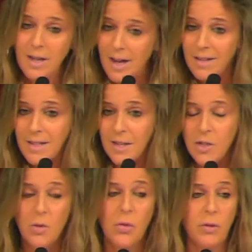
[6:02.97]
God's not
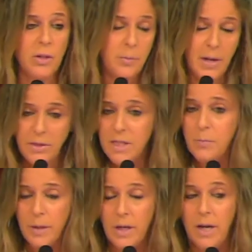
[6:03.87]
so thrilled about this,
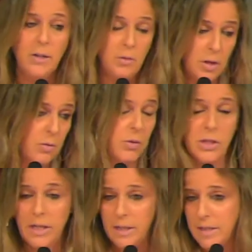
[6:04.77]
but God, you know there's a
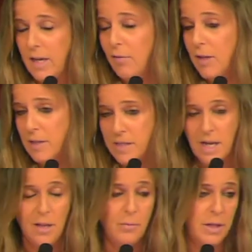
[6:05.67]
King David and a
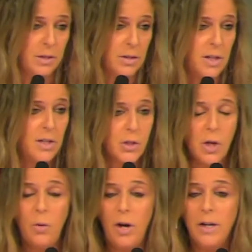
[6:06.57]
Solomon and
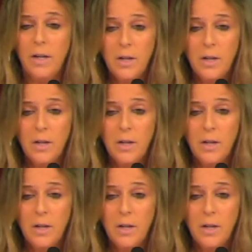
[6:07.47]
so on.